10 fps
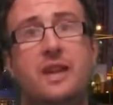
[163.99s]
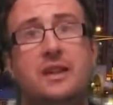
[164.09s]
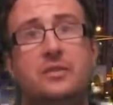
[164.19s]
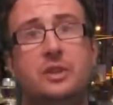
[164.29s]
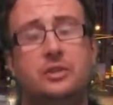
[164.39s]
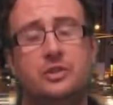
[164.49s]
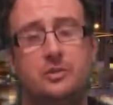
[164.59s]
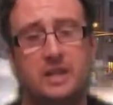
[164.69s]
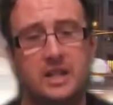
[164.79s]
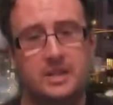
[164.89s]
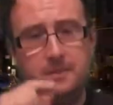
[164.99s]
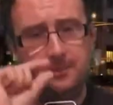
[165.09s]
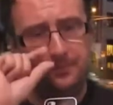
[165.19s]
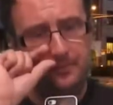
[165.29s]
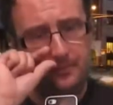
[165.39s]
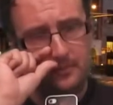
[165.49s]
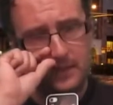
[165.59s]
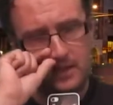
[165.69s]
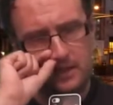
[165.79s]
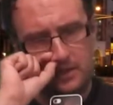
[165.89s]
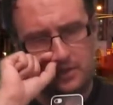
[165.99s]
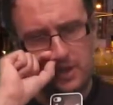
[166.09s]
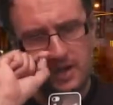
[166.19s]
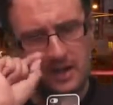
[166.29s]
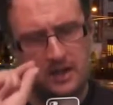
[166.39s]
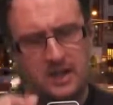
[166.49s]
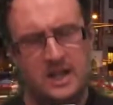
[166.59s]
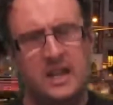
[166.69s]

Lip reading: anniversary this year,